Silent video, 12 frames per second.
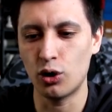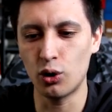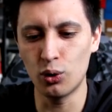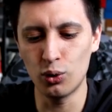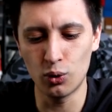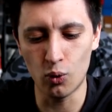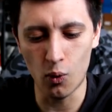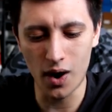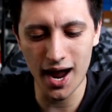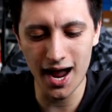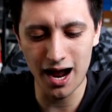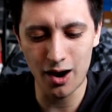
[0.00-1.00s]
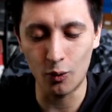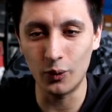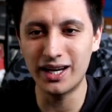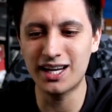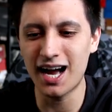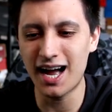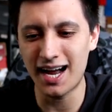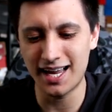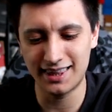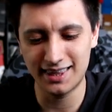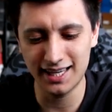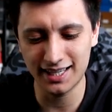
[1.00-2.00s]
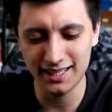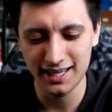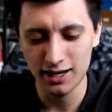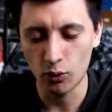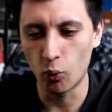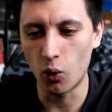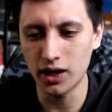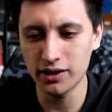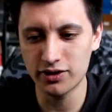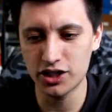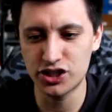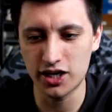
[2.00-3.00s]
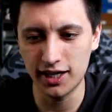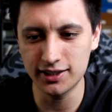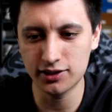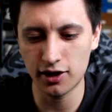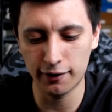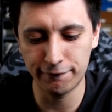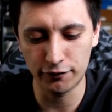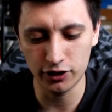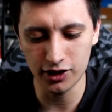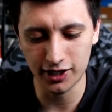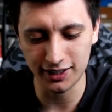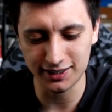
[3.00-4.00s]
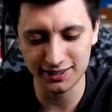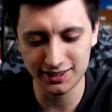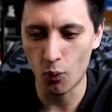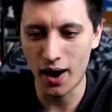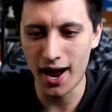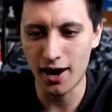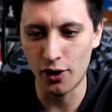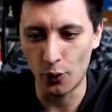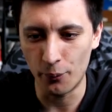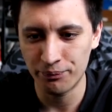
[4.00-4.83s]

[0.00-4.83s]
Oh, wow. We got, I think, one of the chase card full arts. Wow.